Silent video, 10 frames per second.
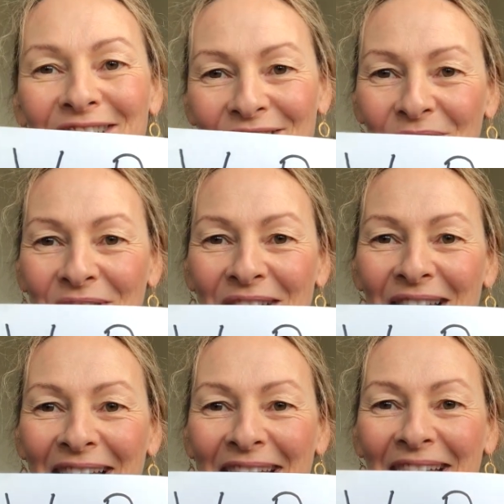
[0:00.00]
Don't you
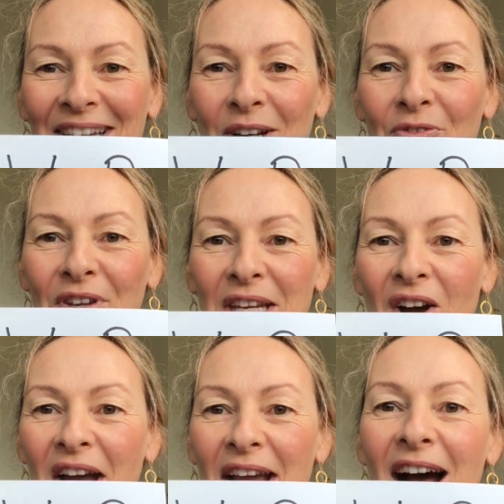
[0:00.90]
like our little
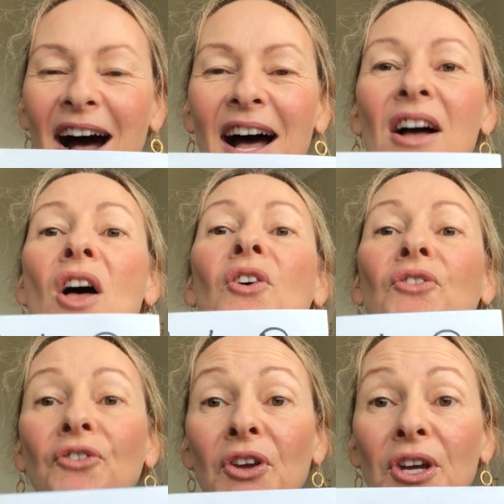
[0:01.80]
VIR?
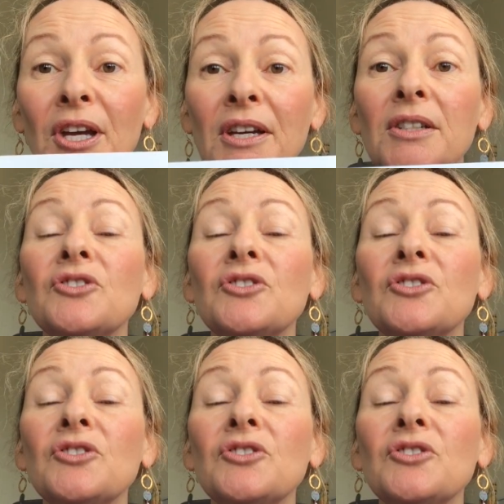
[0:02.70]
The.